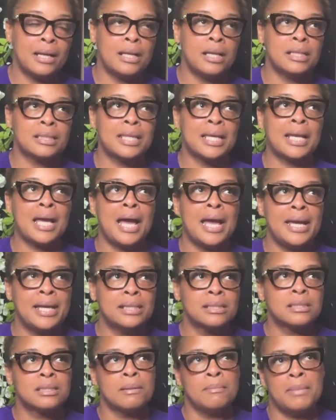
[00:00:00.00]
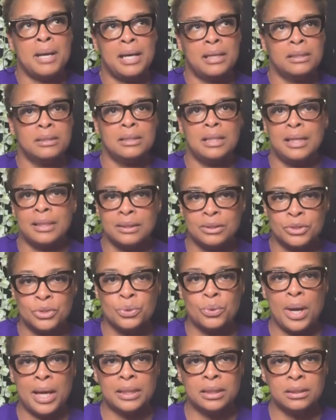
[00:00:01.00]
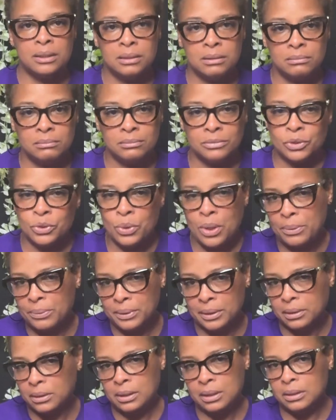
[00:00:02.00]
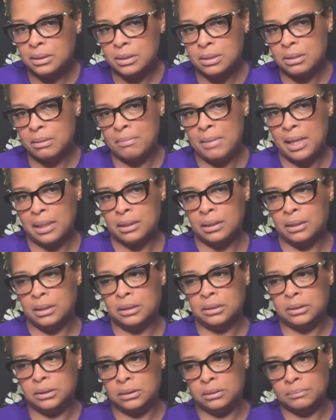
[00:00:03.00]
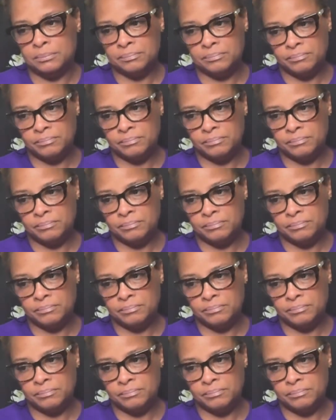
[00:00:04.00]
I think I asked somebody like, do I really need this in my collection?